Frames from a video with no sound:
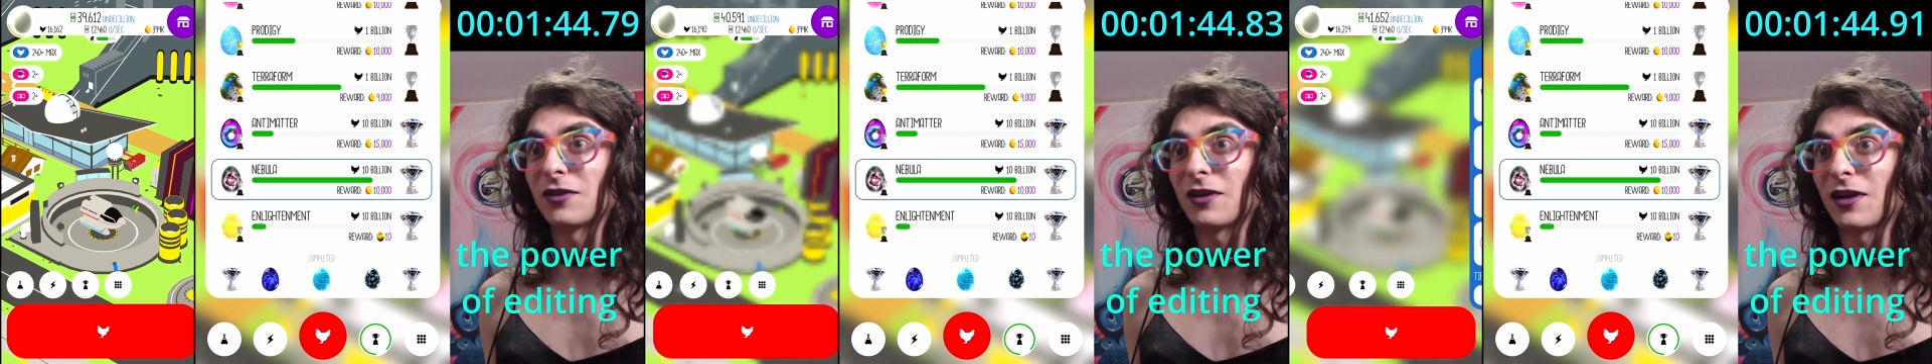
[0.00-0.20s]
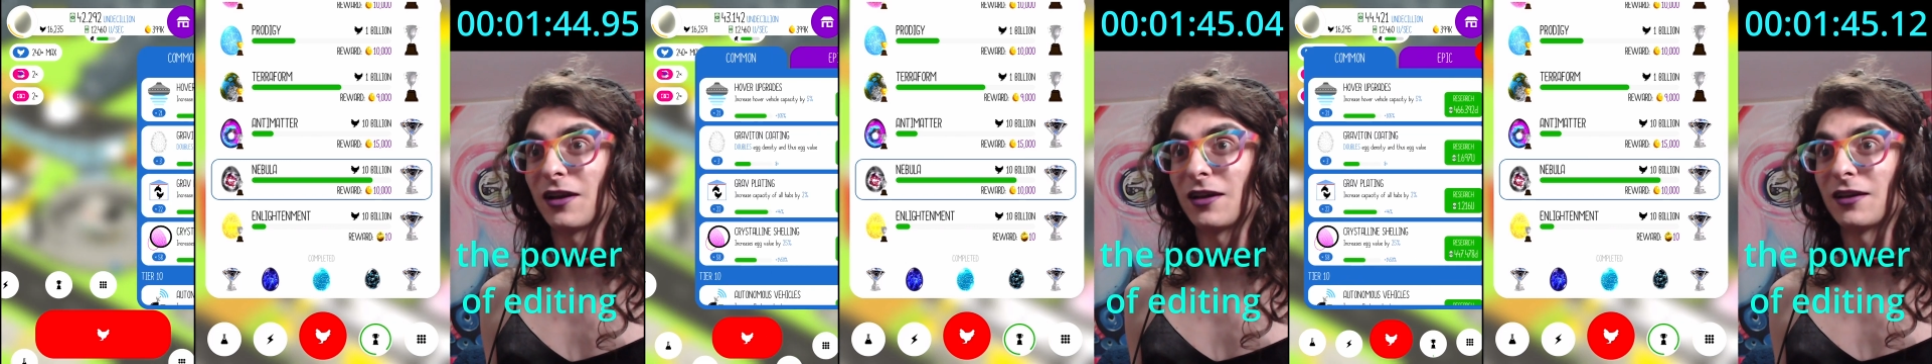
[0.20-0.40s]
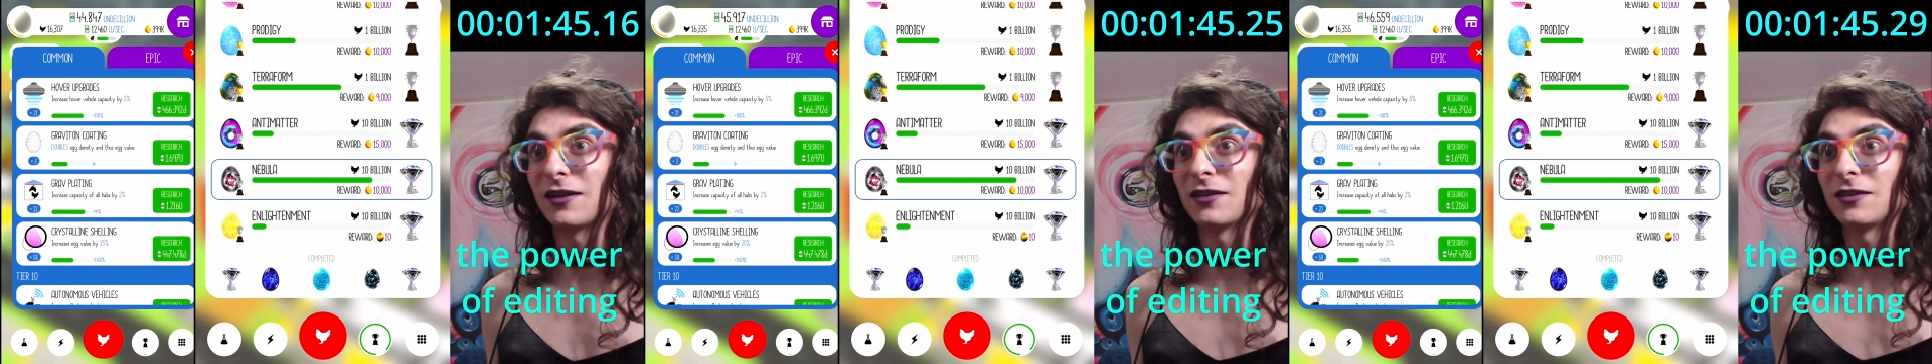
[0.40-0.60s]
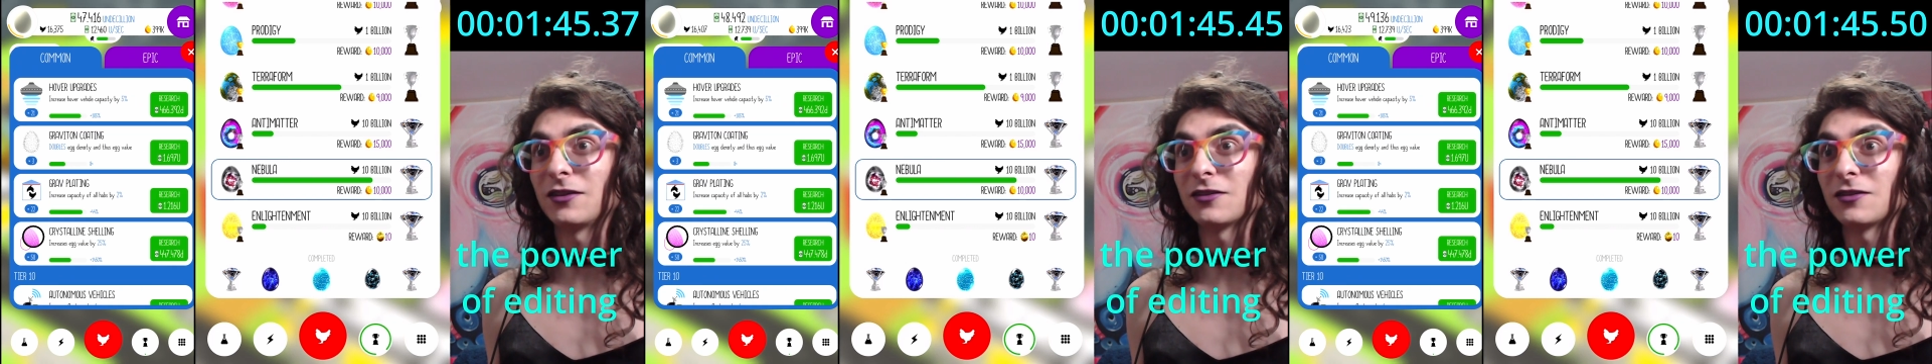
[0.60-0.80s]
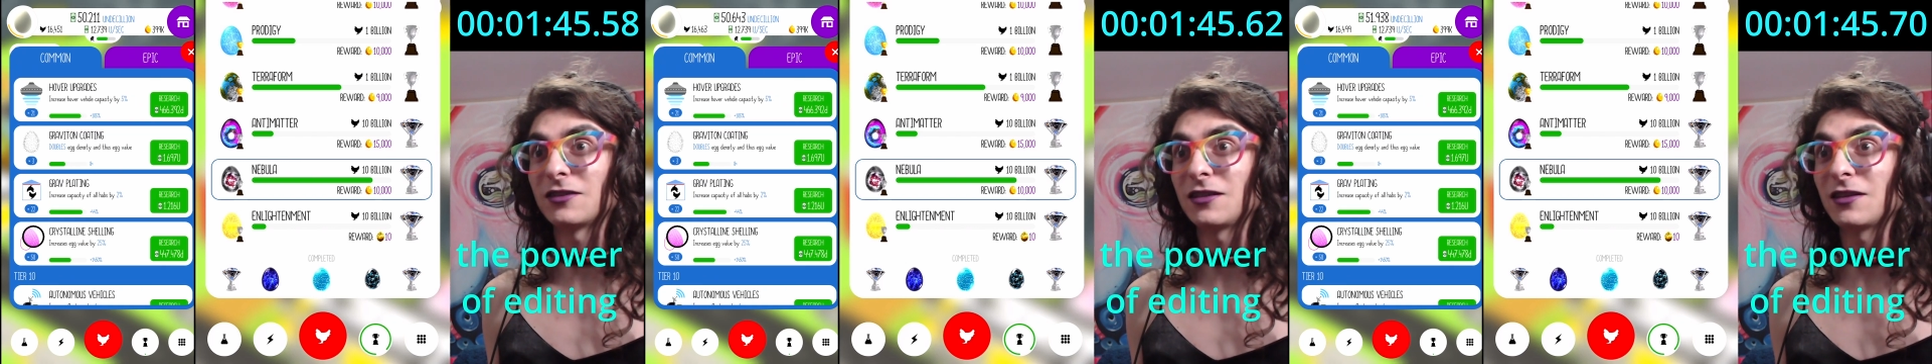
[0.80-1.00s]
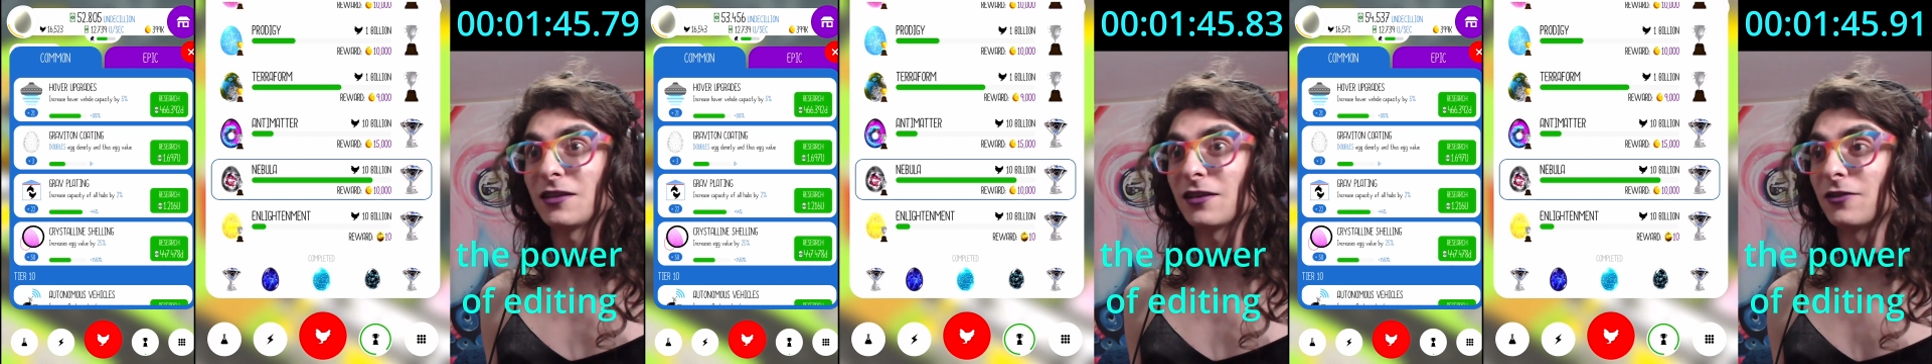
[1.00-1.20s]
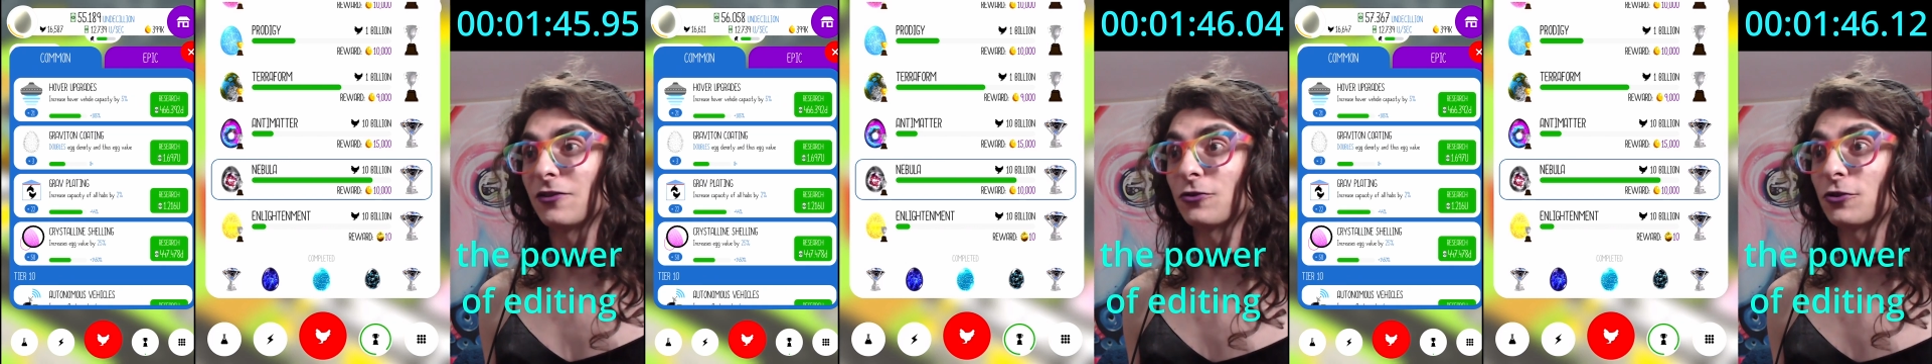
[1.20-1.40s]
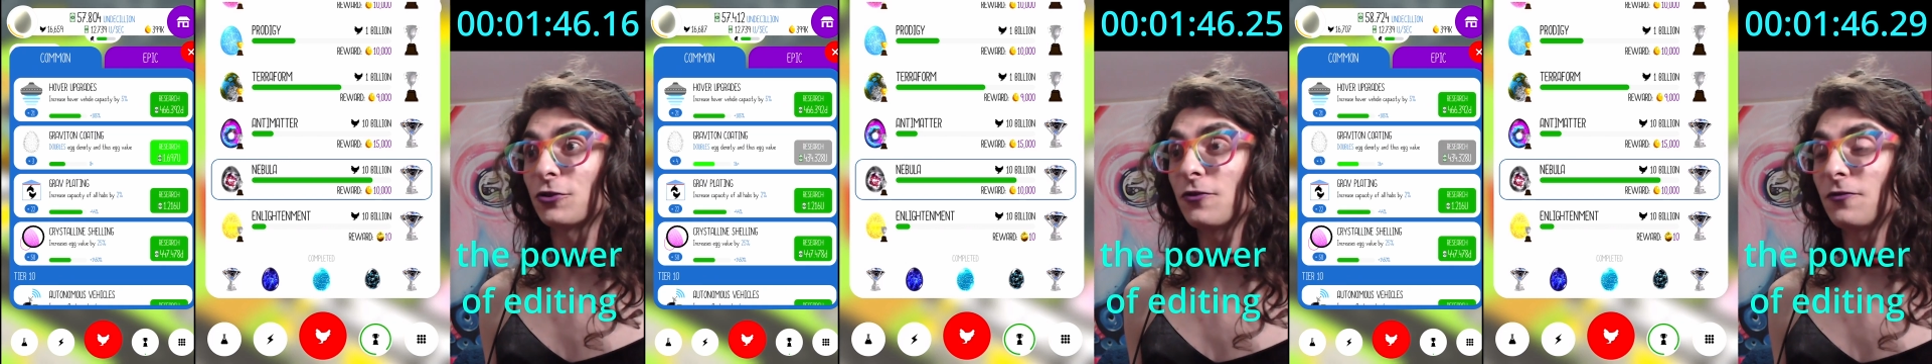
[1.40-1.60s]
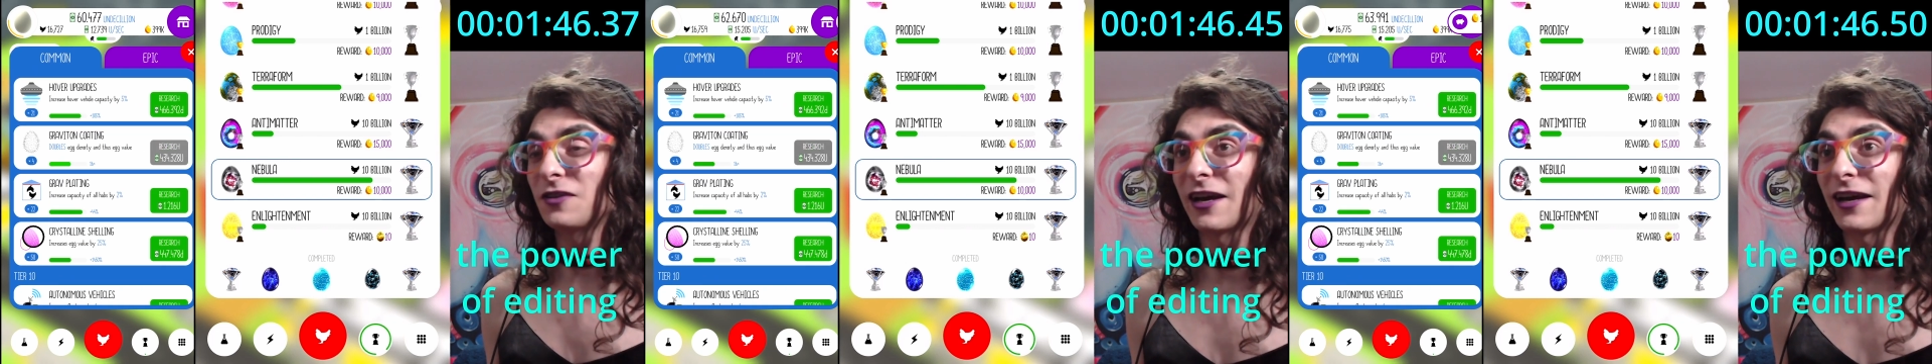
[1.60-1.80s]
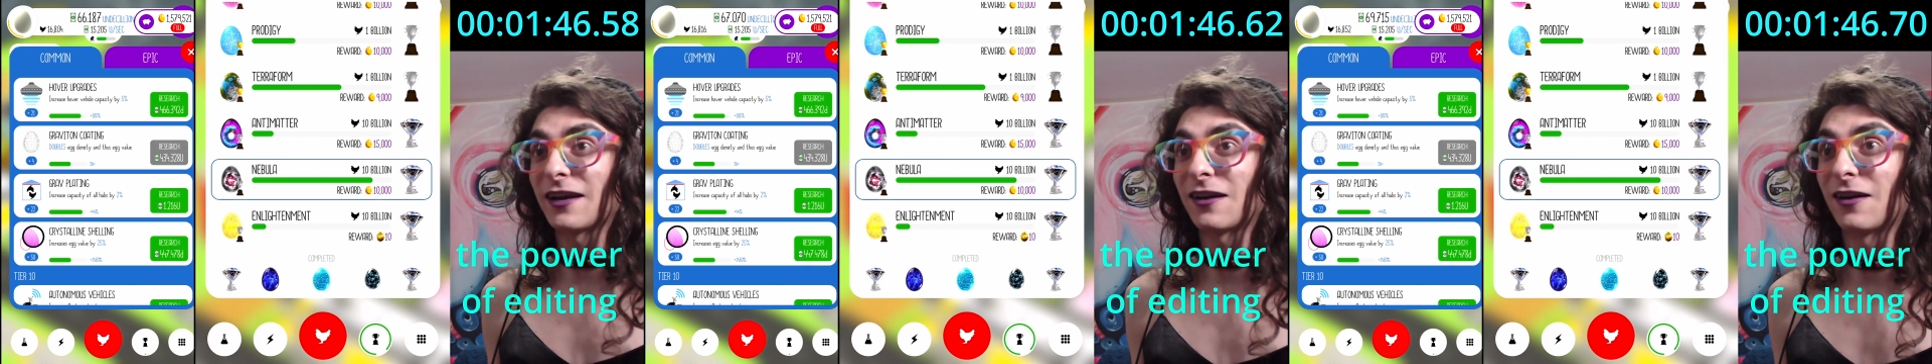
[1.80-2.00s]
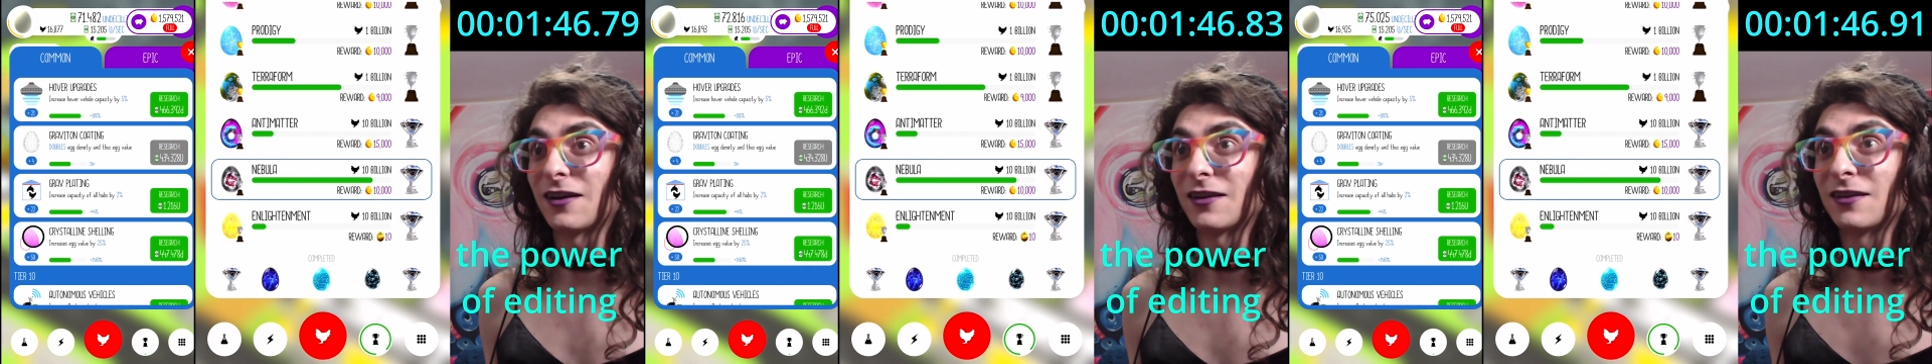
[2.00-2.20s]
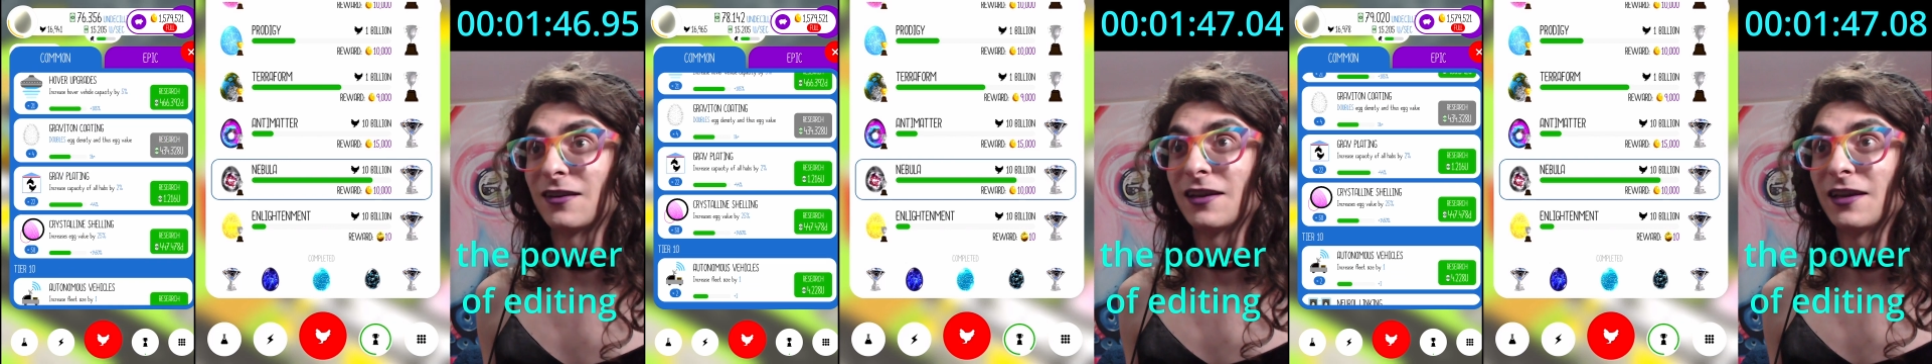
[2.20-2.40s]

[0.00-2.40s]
uh, you'll see a little trophy icon.